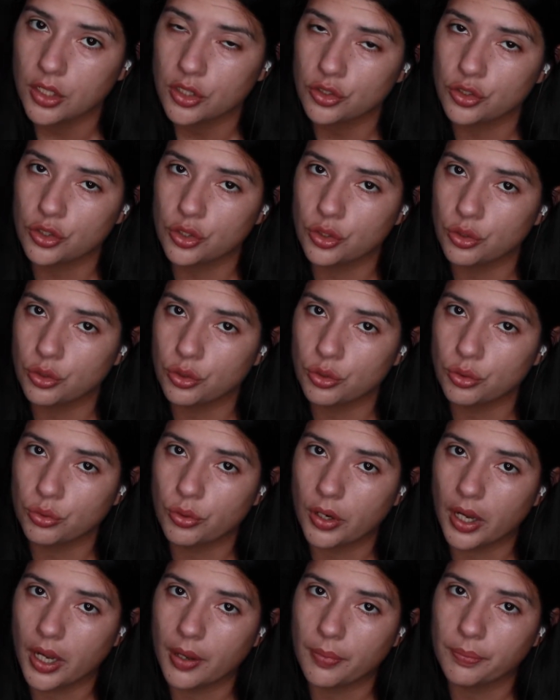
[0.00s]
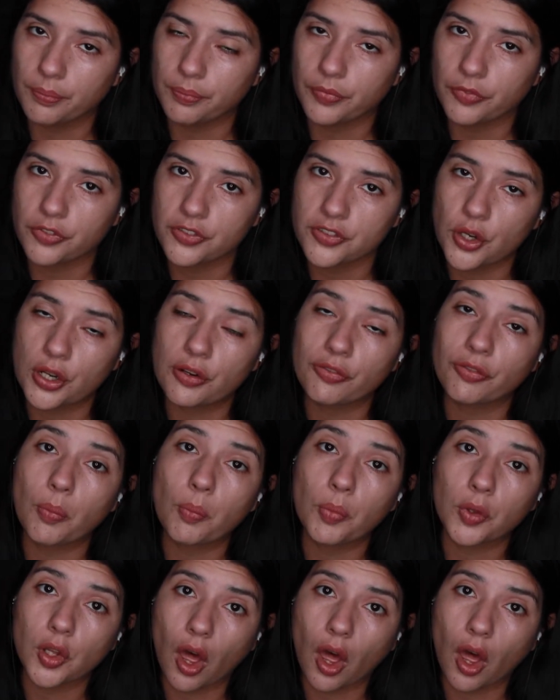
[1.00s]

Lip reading: from